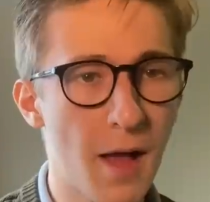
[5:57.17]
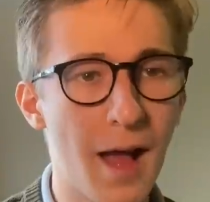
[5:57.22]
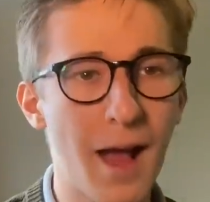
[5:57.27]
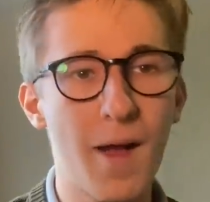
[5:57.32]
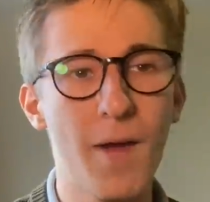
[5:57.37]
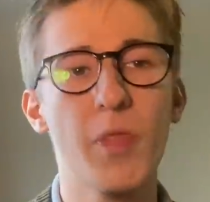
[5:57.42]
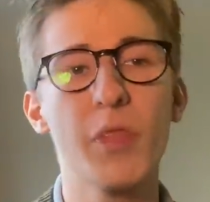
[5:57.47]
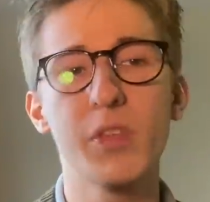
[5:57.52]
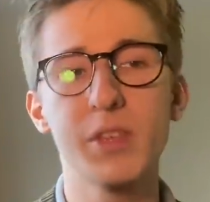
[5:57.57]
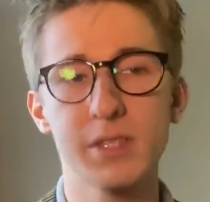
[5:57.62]

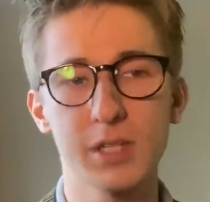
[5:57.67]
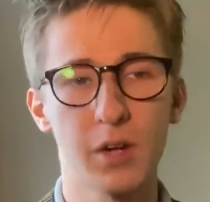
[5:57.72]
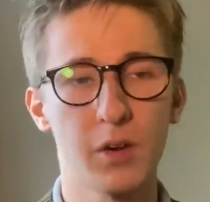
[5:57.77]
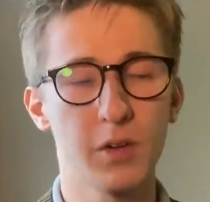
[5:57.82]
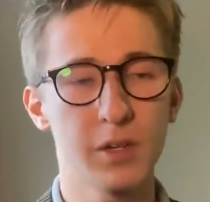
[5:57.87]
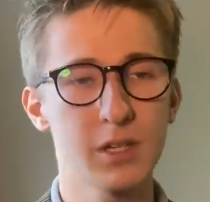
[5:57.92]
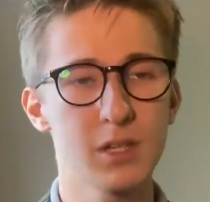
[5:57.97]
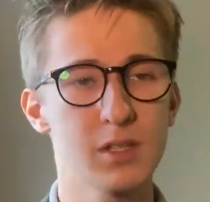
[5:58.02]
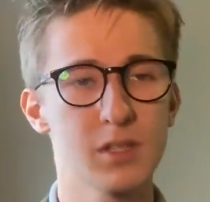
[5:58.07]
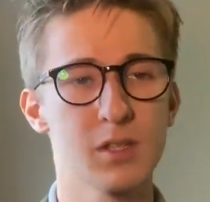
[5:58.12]
at the
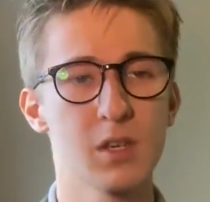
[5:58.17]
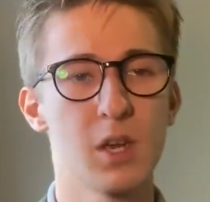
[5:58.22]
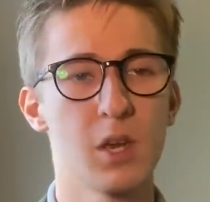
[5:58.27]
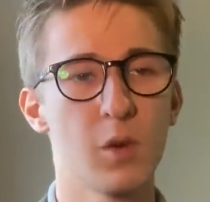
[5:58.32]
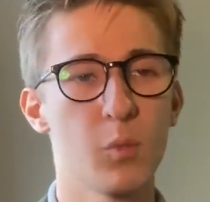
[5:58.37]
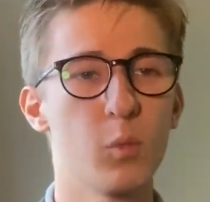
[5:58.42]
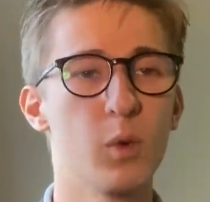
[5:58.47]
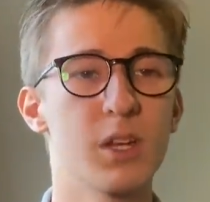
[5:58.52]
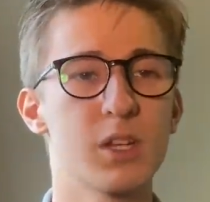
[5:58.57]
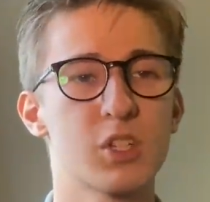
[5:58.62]
TARDIS,
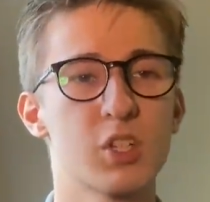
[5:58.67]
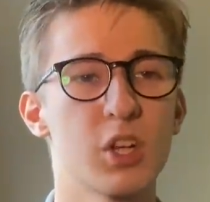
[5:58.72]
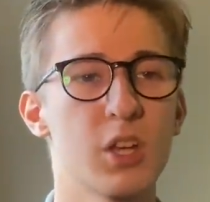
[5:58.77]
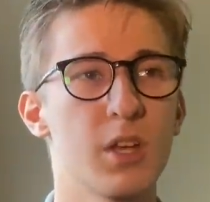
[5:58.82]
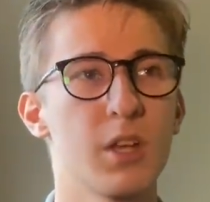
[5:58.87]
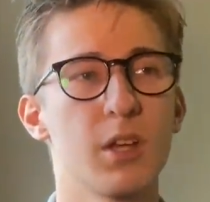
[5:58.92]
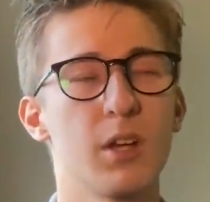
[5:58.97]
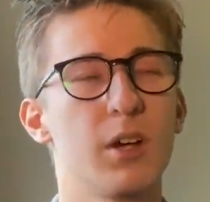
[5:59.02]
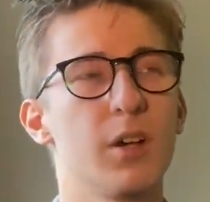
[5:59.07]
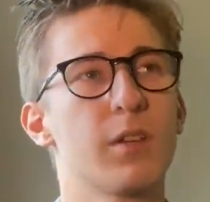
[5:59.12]
which
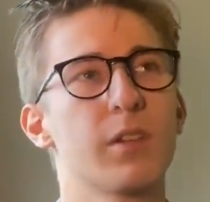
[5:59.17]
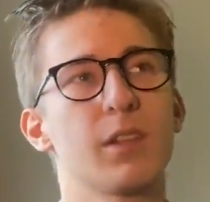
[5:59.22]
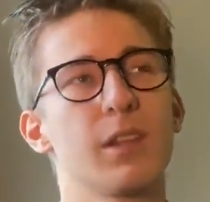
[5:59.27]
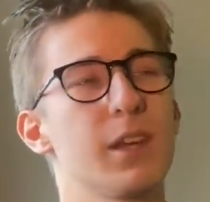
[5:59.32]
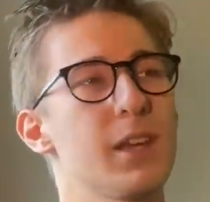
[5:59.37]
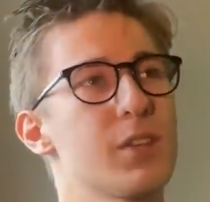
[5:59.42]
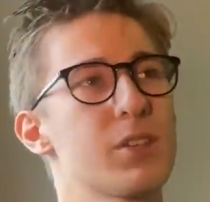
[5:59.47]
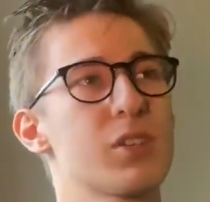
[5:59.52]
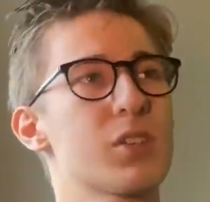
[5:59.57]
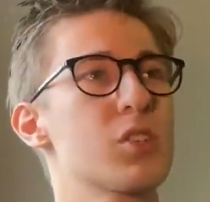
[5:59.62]

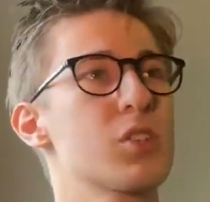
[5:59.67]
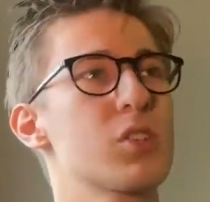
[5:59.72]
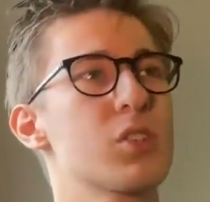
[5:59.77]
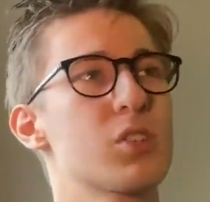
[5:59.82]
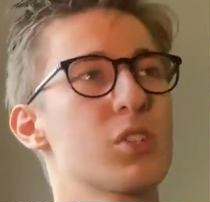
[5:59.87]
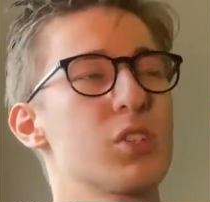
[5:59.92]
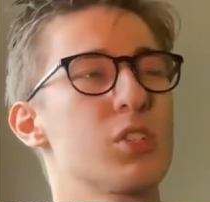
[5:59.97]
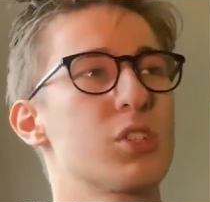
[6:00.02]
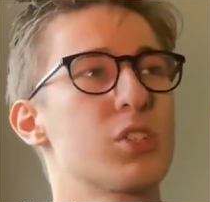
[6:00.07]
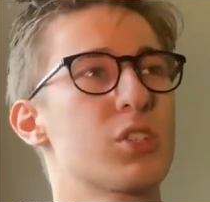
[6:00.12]
unless
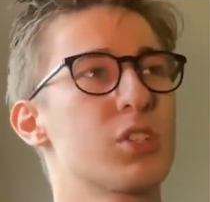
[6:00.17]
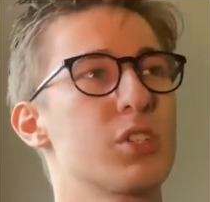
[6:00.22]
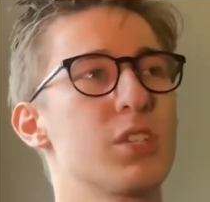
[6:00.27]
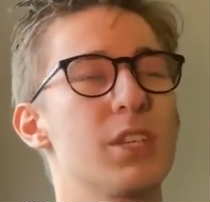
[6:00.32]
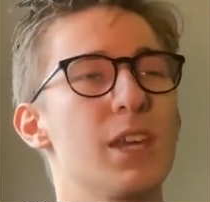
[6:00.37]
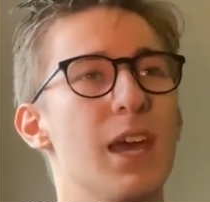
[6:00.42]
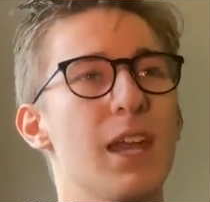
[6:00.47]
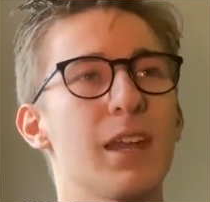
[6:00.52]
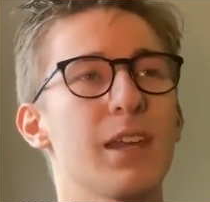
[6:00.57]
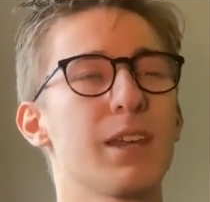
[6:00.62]
she's just
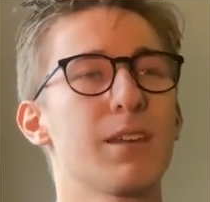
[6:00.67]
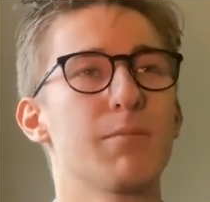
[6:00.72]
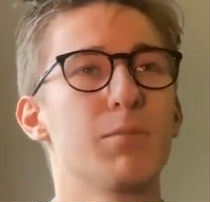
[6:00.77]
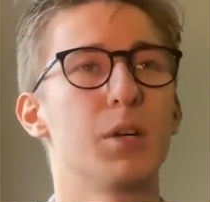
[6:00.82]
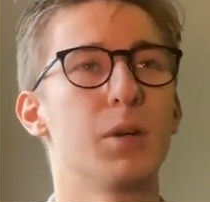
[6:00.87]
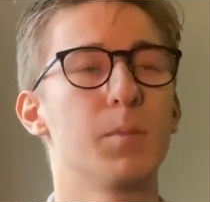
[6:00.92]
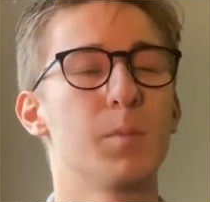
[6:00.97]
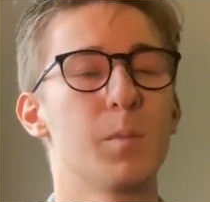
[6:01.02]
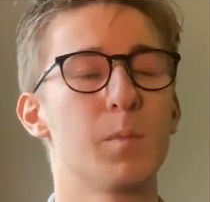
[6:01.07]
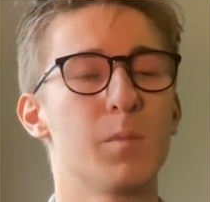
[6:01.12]
yelling
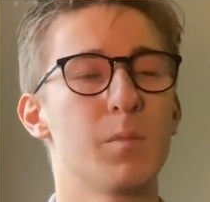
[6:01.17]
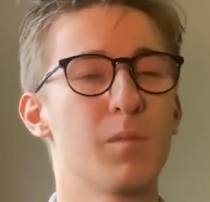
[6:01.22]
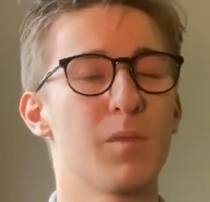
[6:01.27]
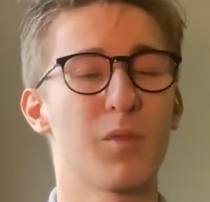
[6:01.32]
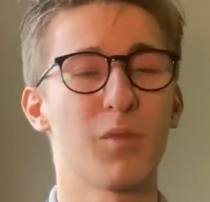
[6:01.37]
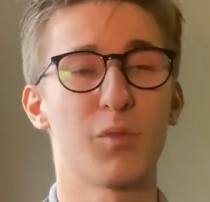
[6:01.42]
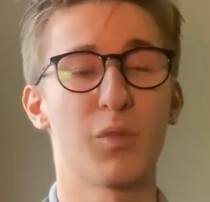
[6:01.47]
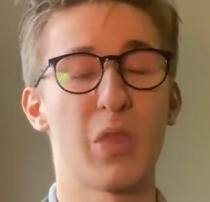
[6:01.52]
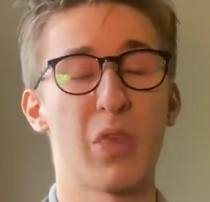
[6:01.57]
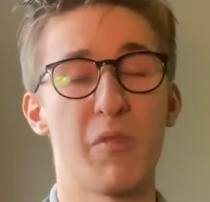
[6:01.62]
mum
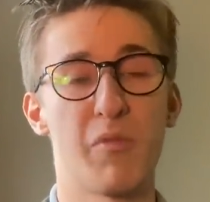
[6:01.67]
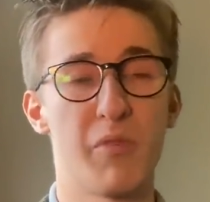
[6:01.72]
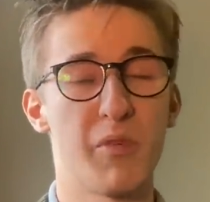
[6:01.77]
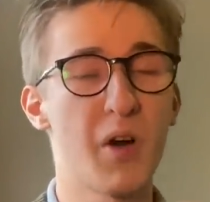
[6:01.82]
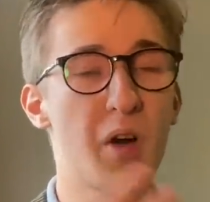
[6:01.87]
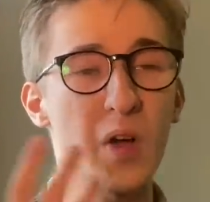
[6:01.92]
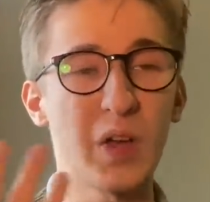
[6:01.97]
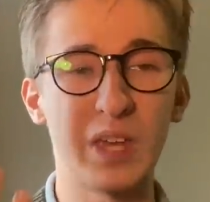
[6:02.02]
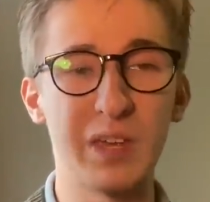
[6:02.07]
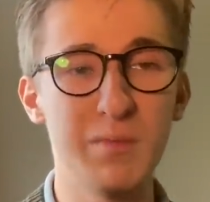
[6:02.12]
for the
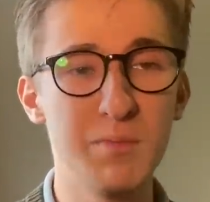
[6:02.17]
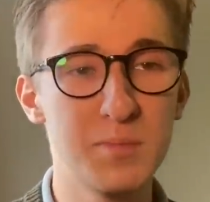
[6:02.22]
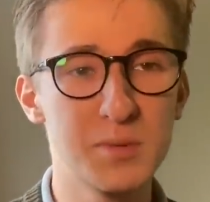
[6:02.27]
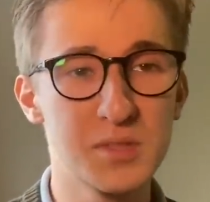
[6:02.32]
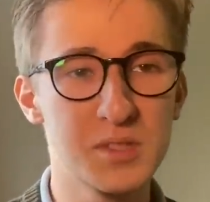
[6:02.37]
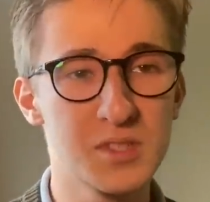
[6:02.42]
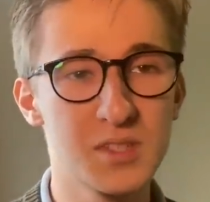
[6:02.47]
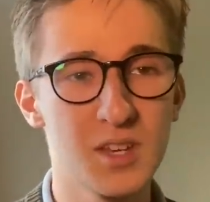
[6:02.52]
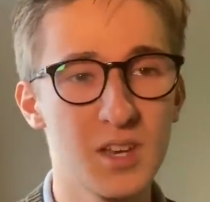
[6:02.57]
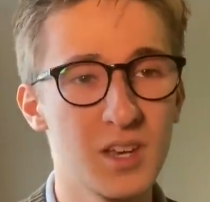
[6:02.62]

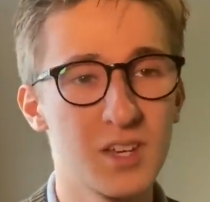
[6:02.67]
vibes,